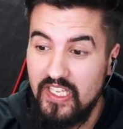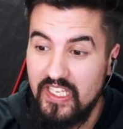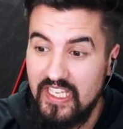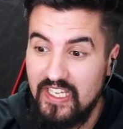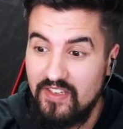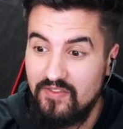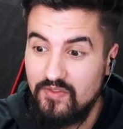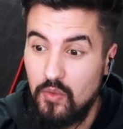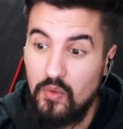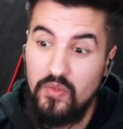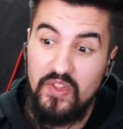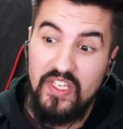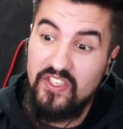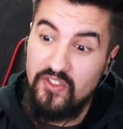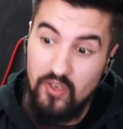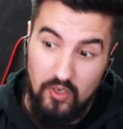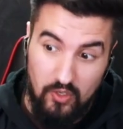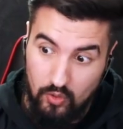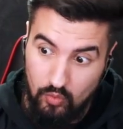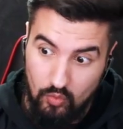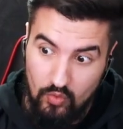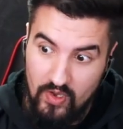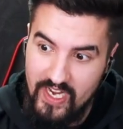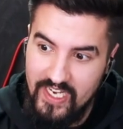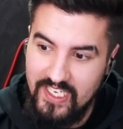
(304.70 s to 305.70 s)
it gives, well, these are
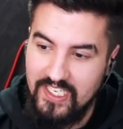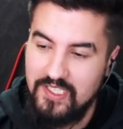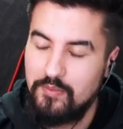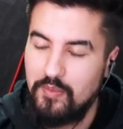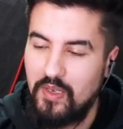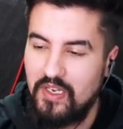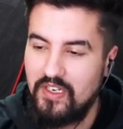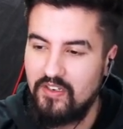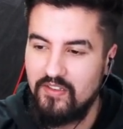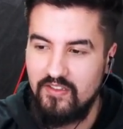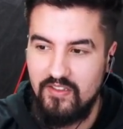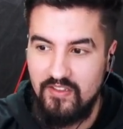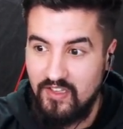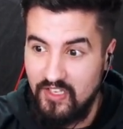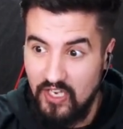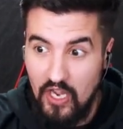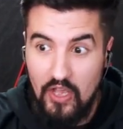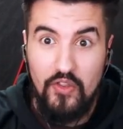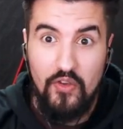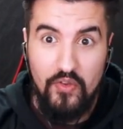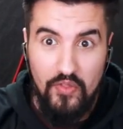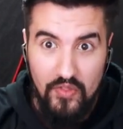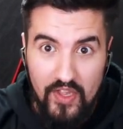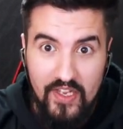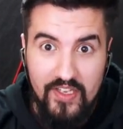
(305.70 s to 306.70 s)
great, but the
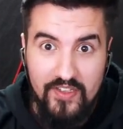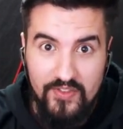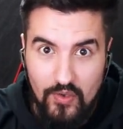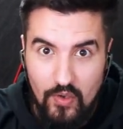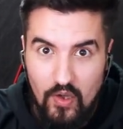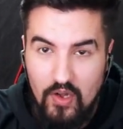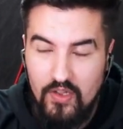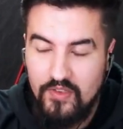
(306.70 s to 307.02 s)
other things are